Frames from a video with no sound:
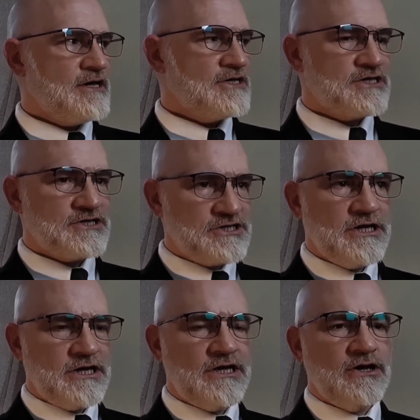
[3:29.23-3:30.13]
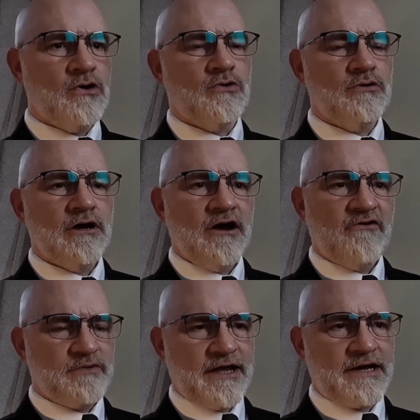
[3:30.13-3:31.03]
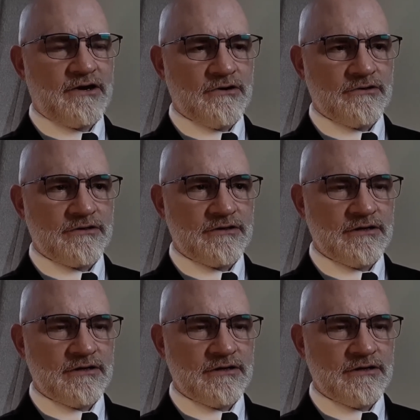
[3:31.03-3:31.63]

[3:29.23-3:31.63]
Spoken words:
is the CEO of planet Earth.